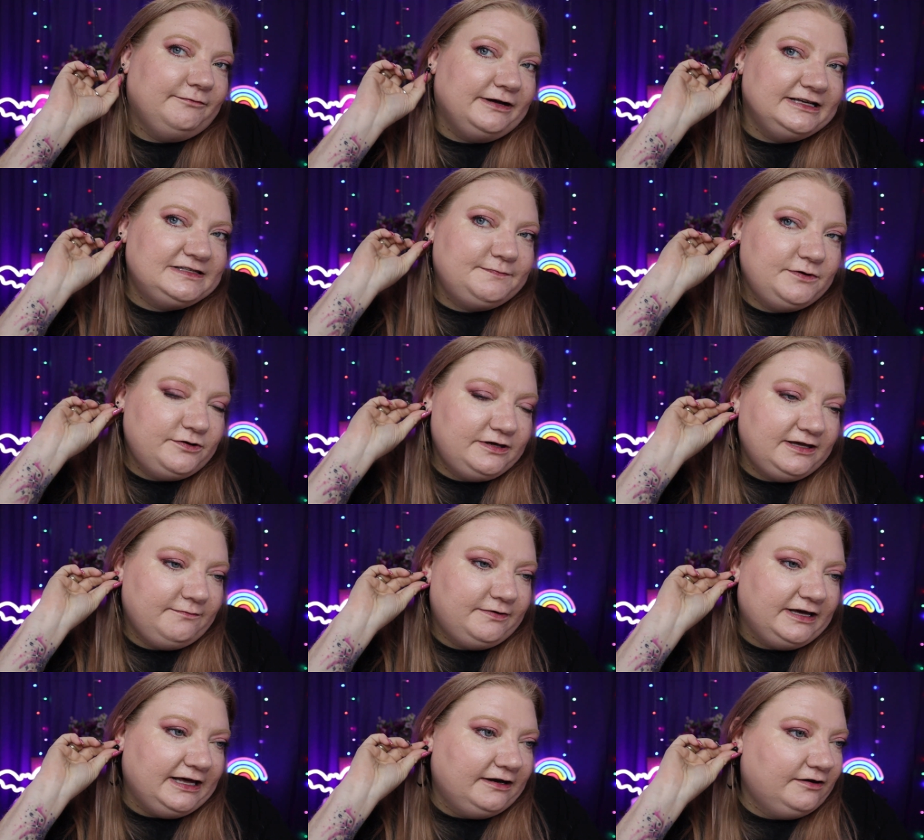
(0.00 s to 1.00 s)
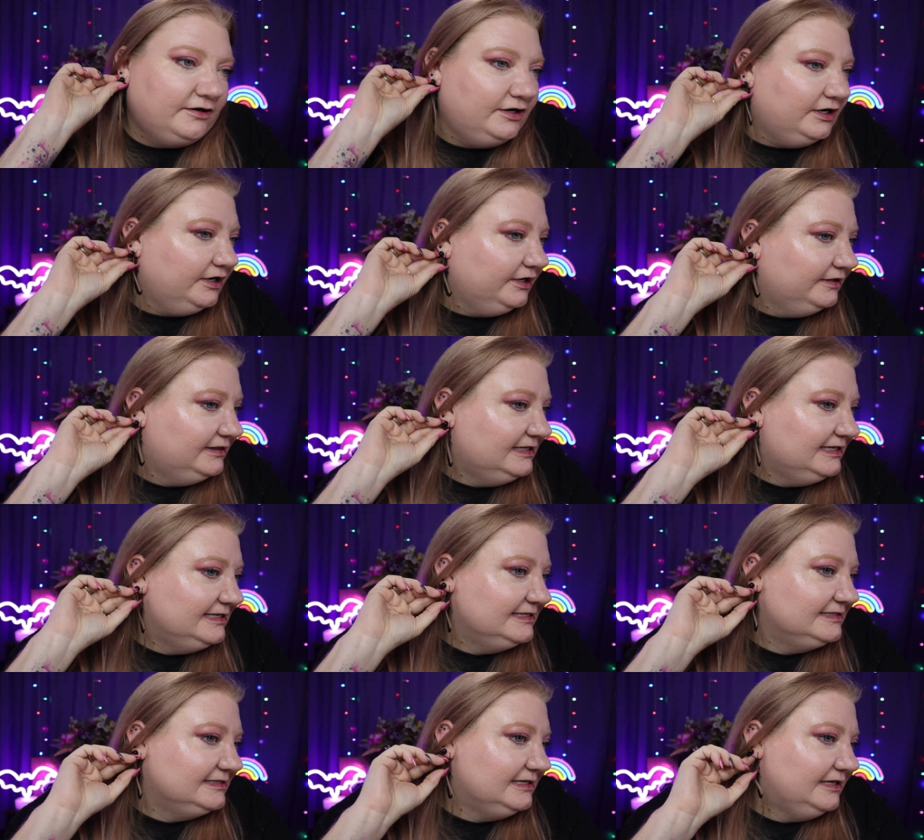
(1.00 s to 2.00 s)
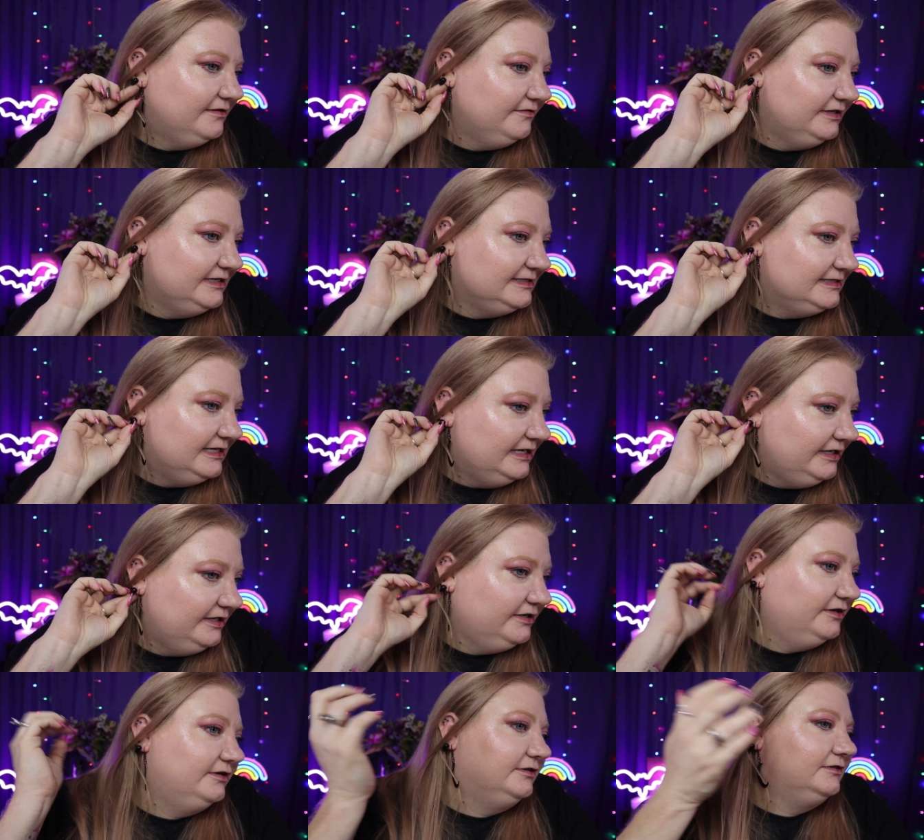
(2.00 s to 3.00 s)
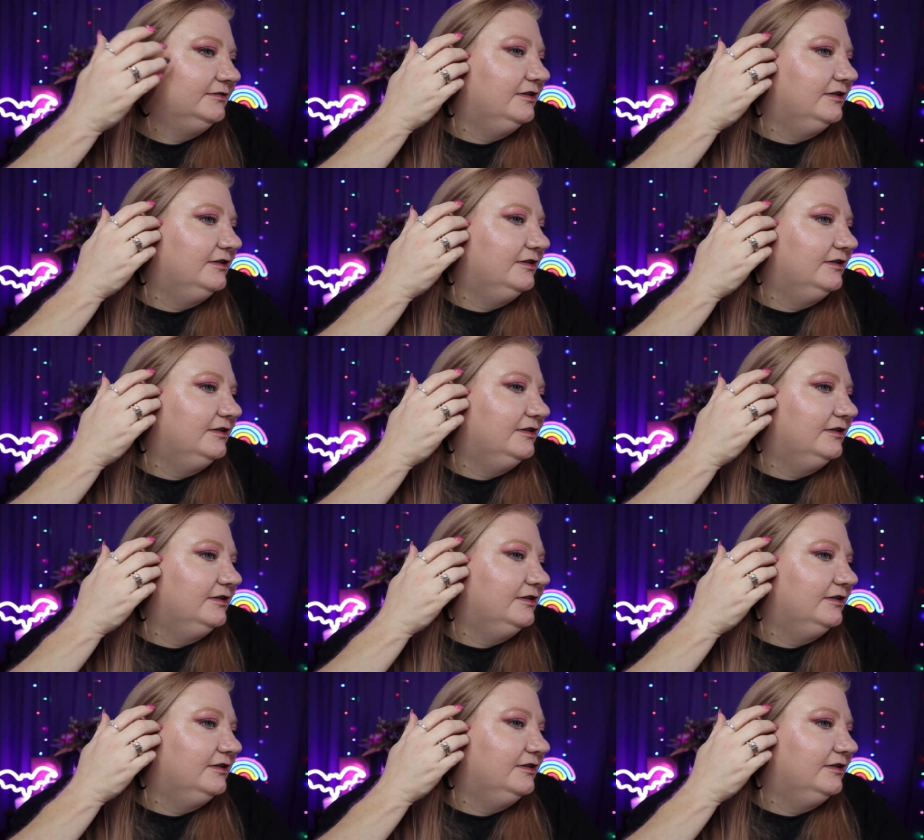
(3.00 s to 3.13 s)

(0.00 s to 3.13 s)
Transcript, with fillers: My spooky bit are these earrings here,